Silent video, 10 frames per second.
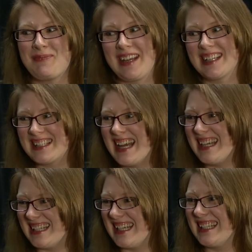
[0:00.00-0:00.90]
being a
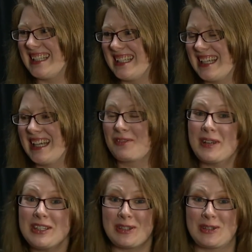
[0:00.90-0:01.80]
scientist and a
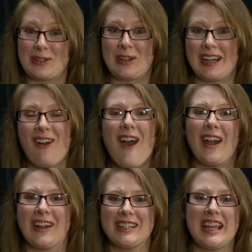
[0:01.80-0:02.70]
researcher at
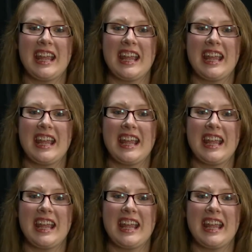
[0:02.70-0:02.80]
heart